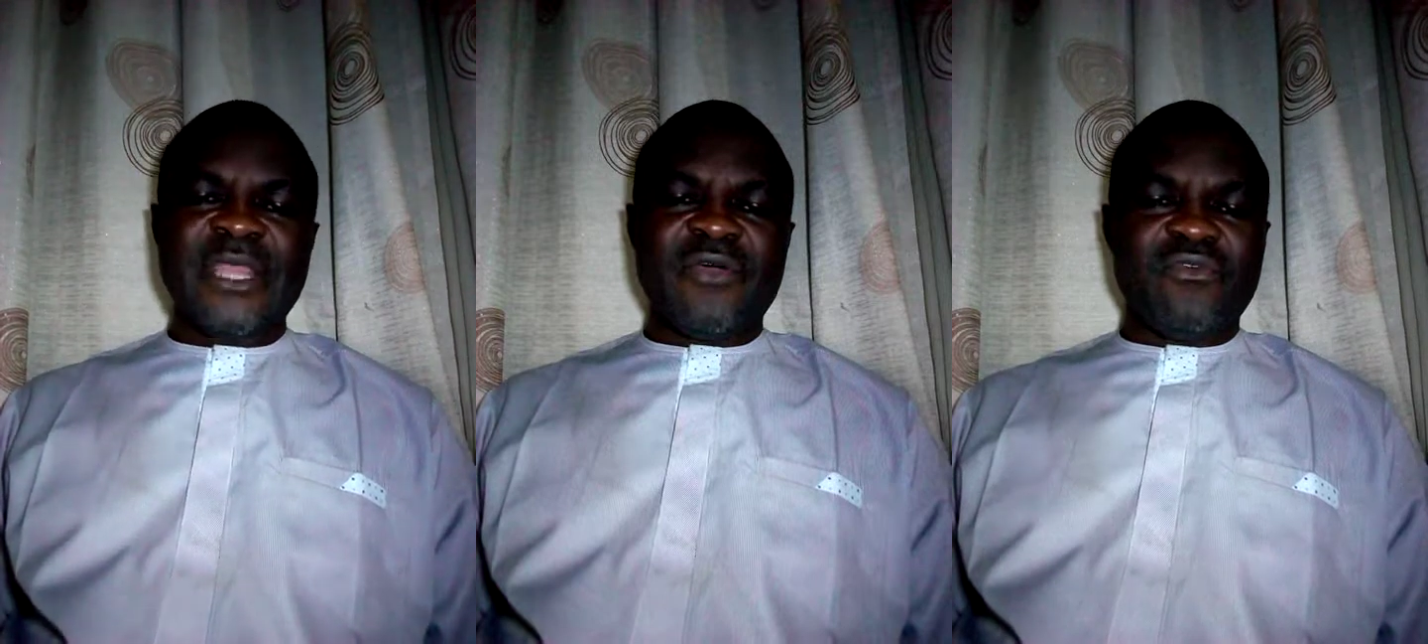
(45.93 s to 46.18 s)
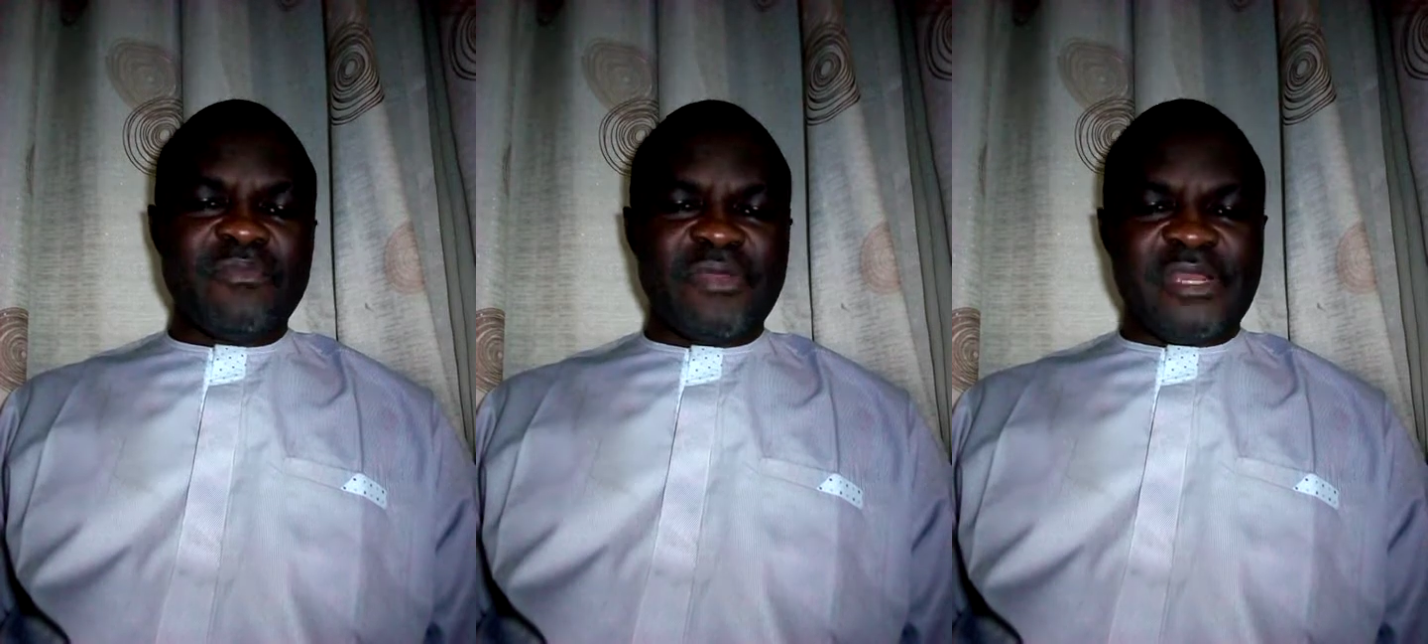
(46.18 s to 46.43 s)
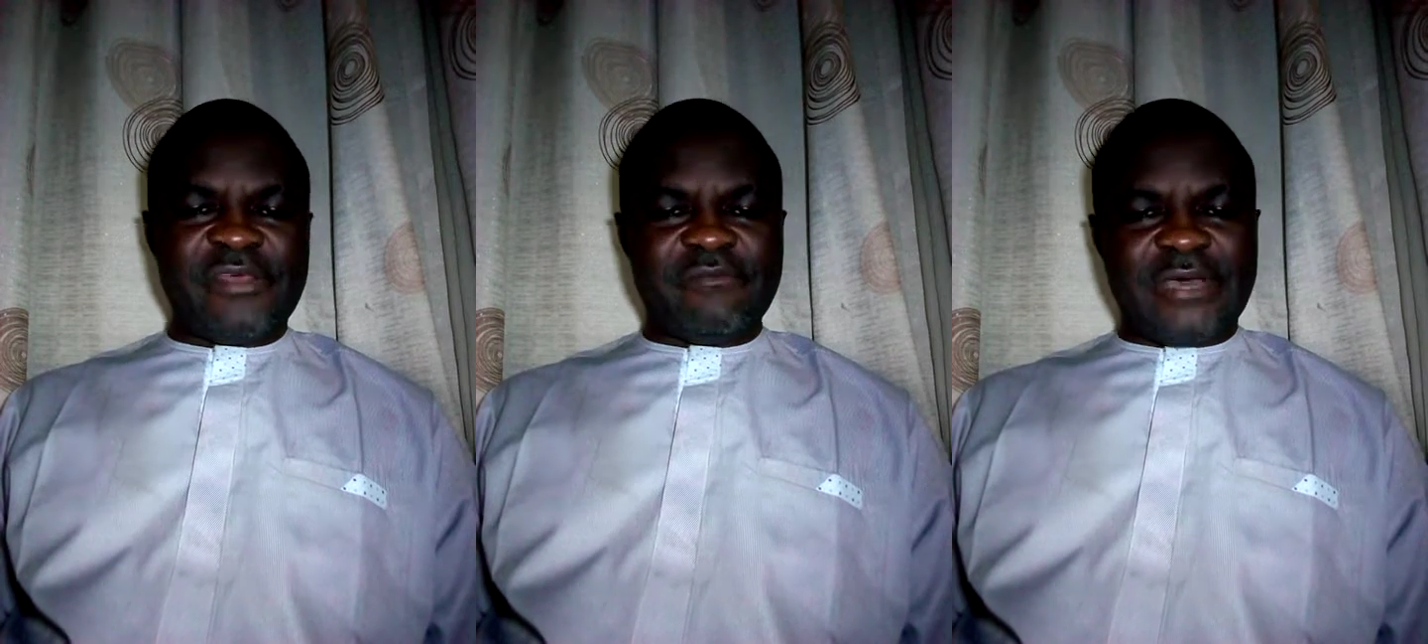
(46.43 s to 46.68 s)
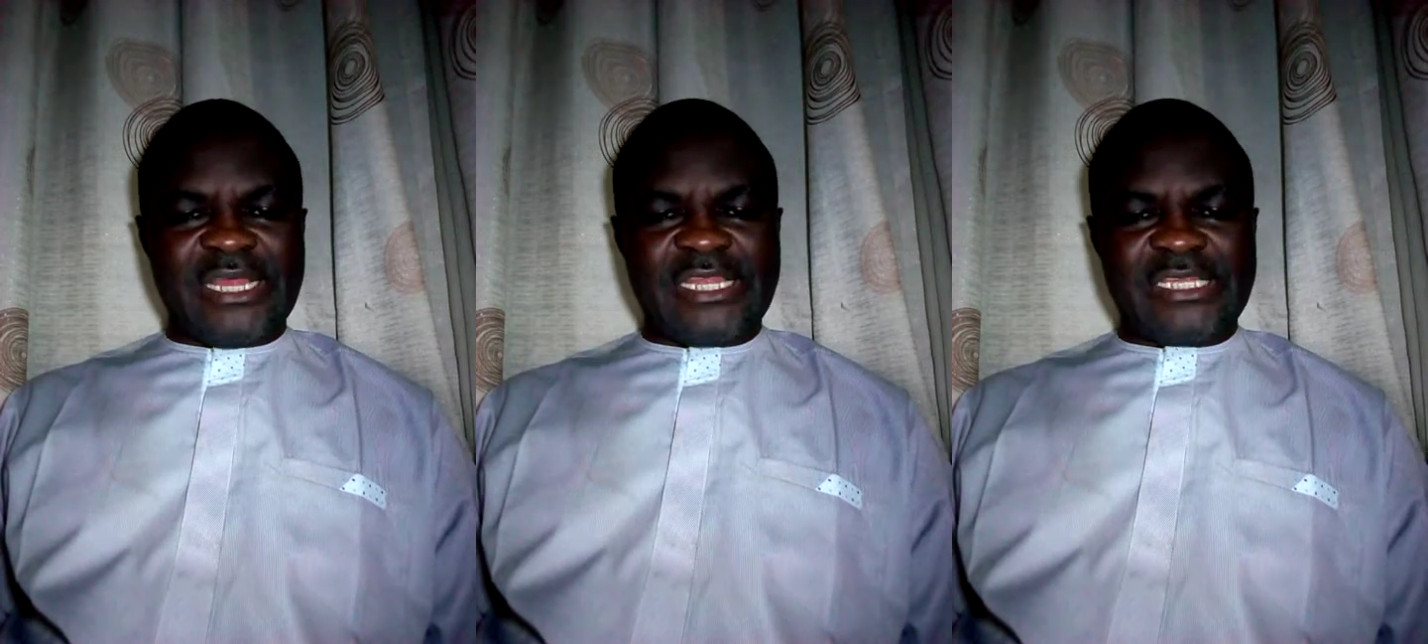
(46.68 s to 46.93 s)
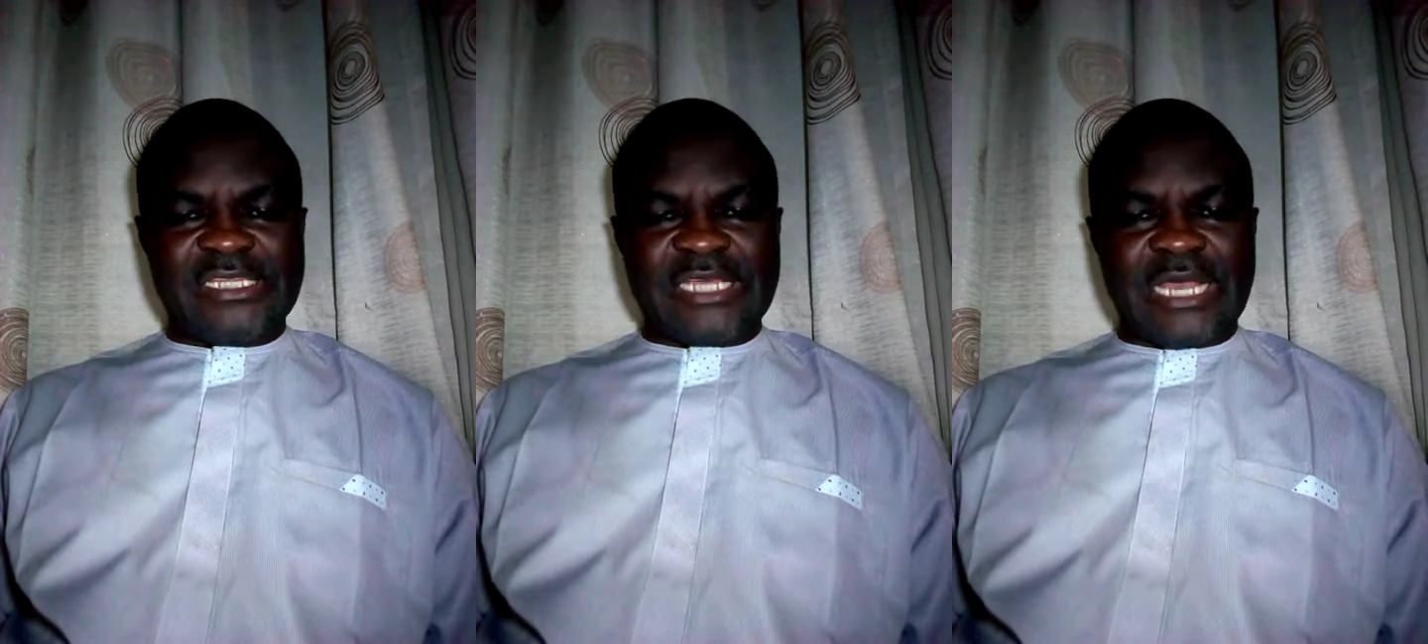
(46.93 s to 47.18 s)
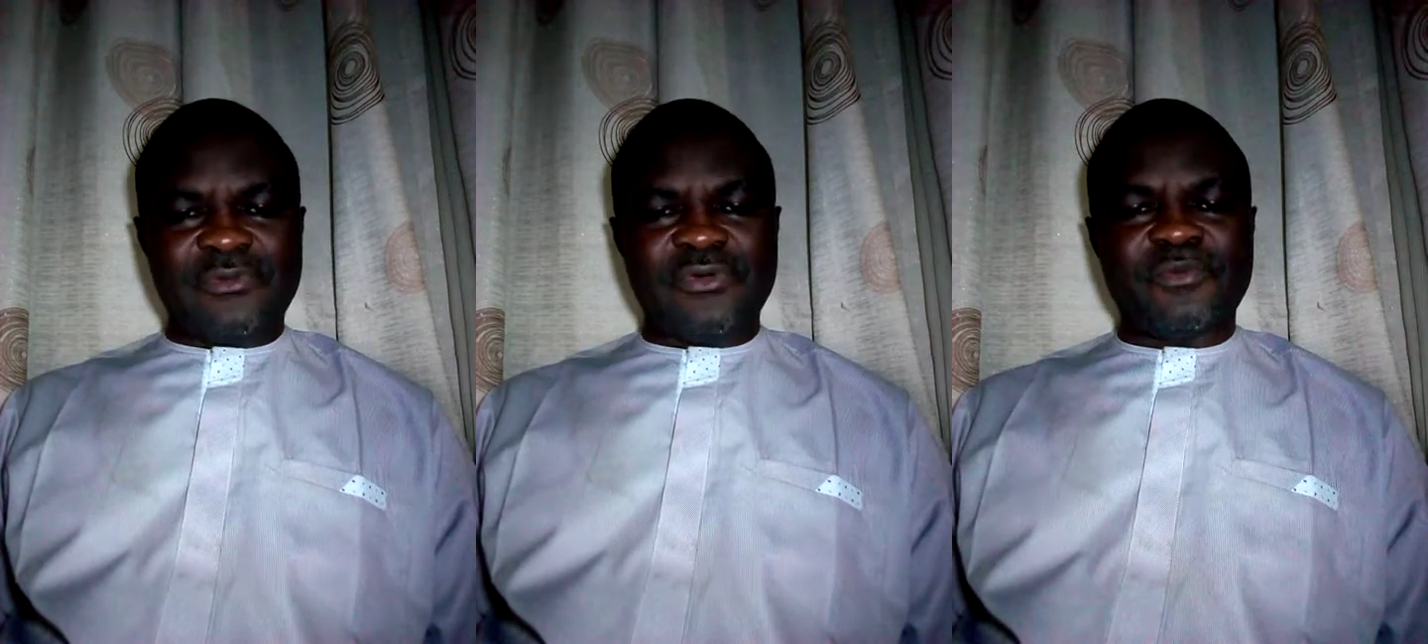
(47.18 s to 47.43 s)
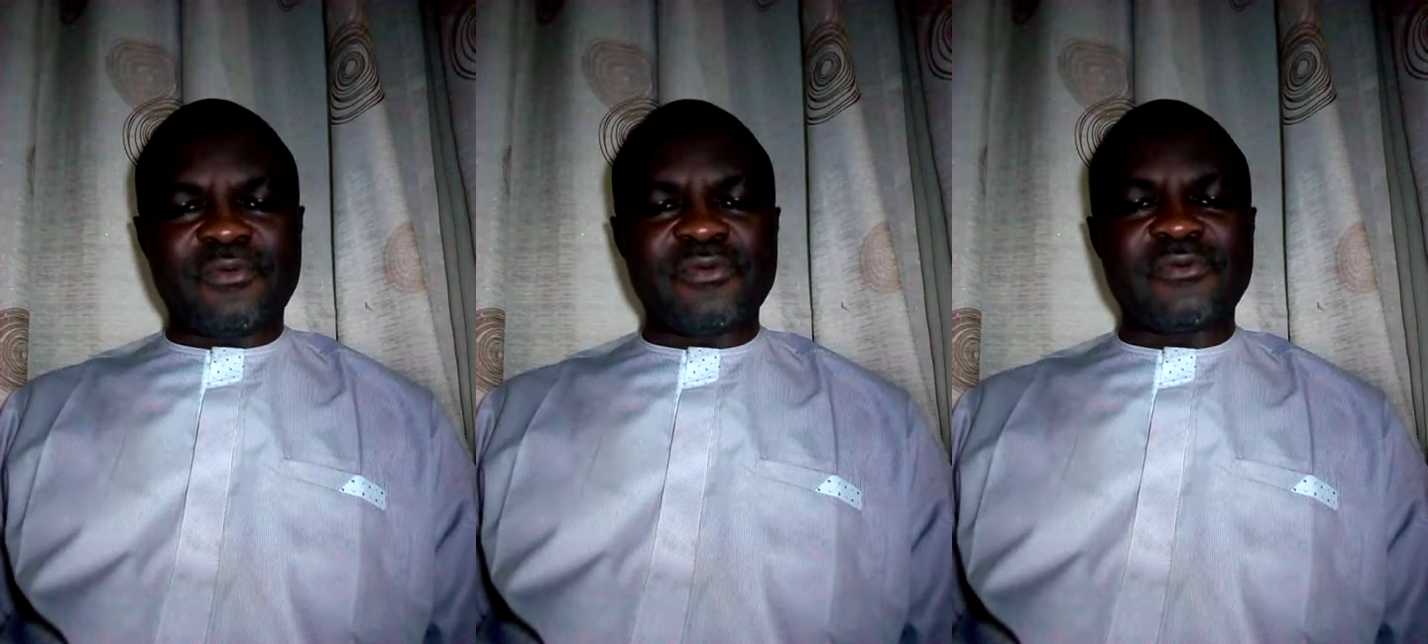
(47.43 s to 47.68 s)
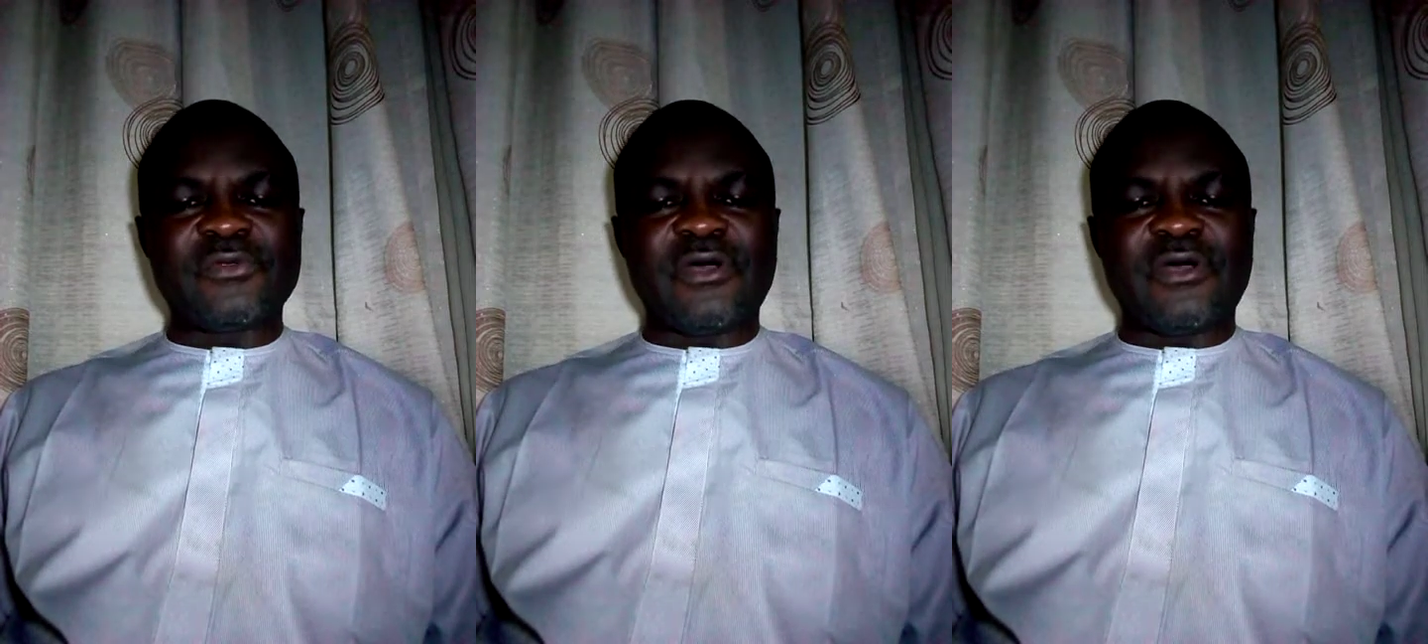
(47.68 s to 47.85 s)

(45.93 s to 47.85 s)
We believe by the time you put